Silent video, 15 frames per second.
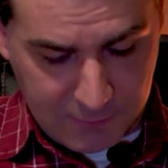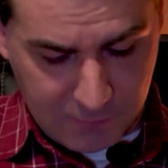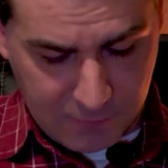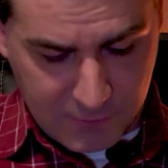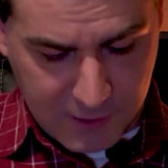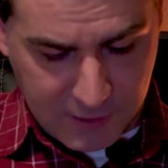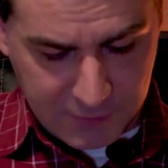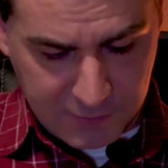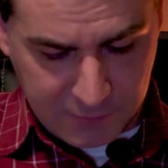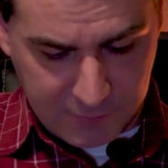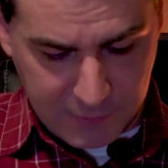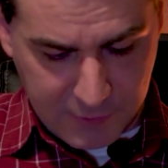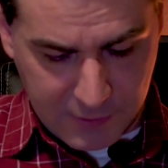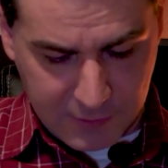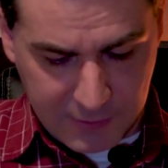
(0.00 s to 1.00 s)
What else have we
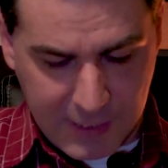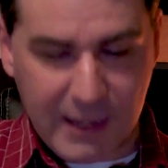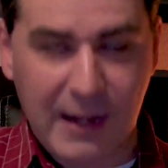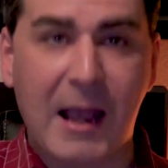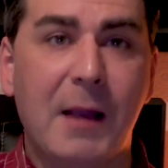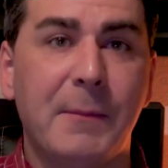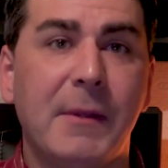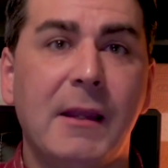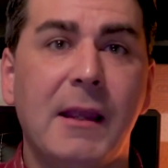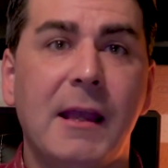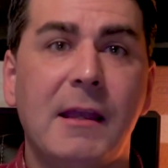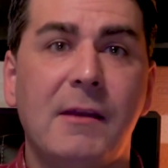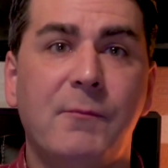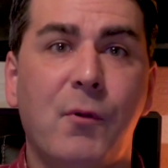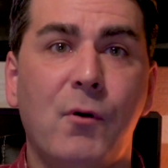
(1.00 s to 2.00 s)
got? Yeah, how many
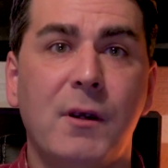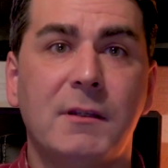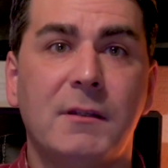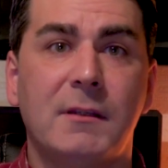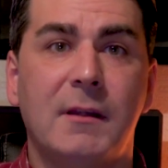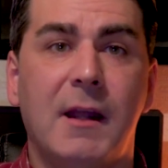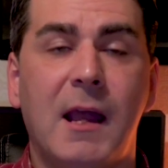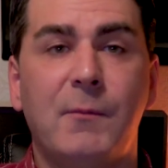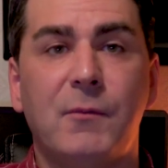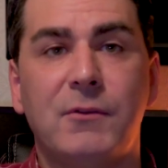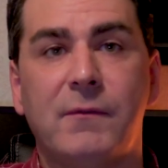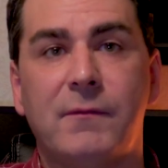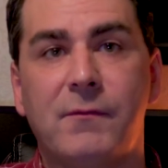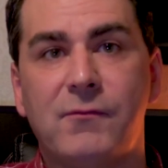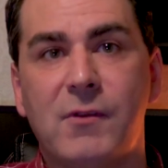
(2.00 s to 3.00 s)
AF points and how much
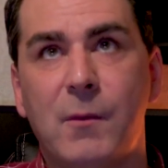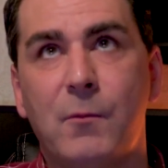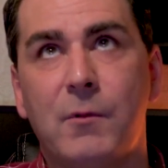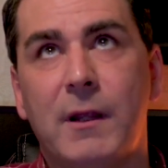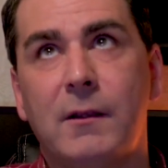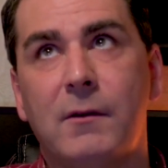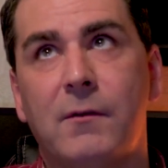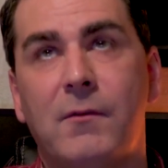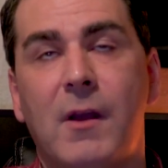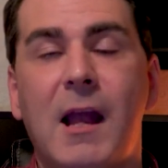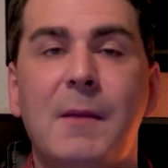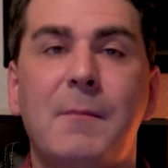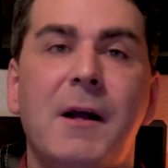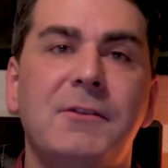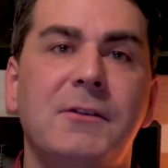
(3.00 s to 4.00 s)
of the frame will they cover?
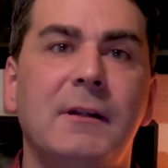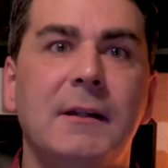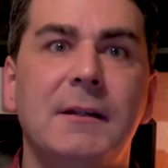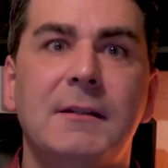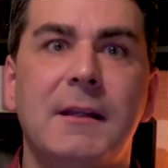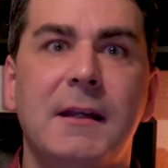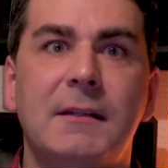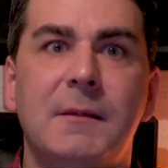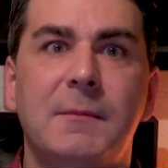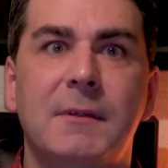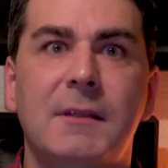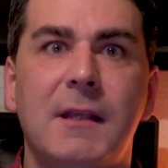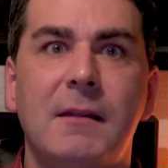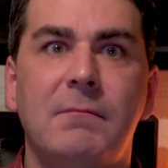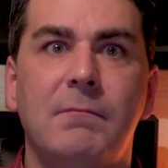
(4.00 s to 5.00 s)
I imagine at least
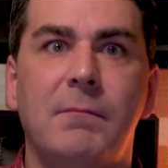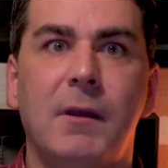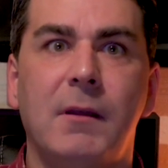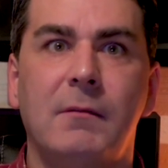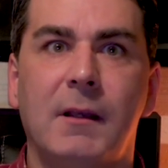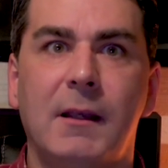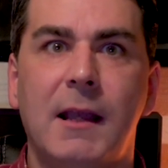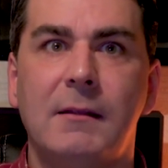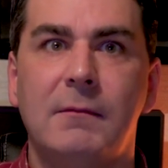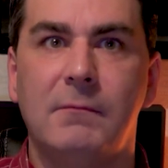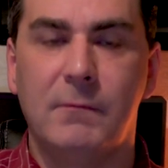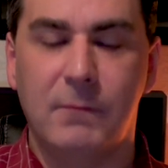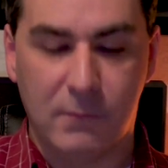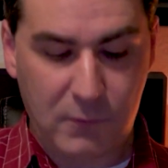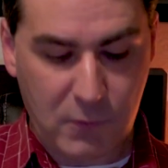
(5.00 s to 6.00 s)
80%, but again,
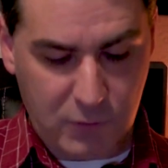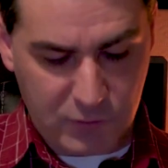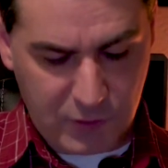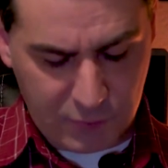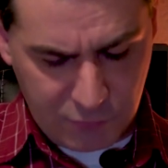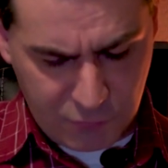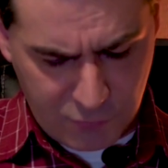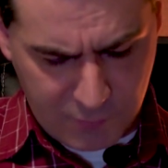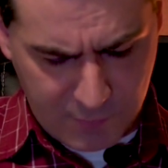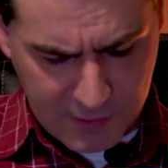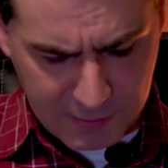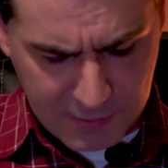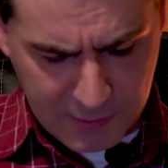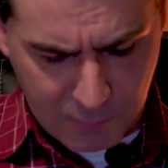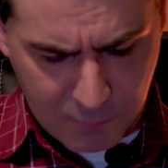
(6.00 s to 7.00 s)
not so sure
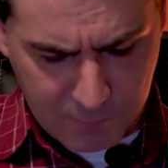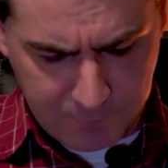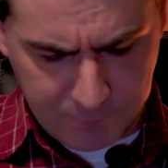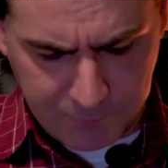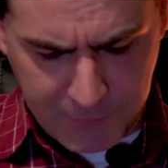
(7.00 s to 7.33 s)
about that one.